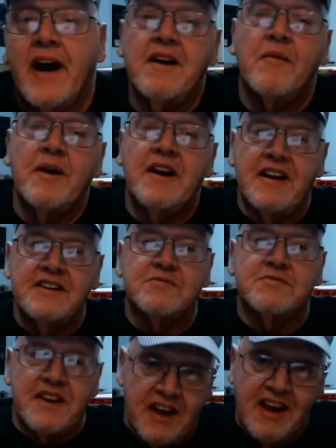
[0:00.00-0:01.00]
I know what it is
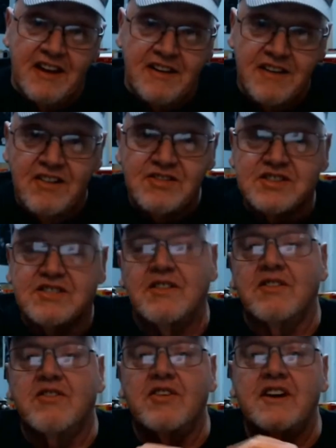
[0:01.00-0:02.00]
when you get used
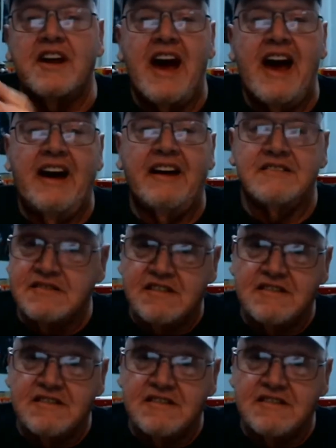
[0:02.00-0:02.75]
to a good hat.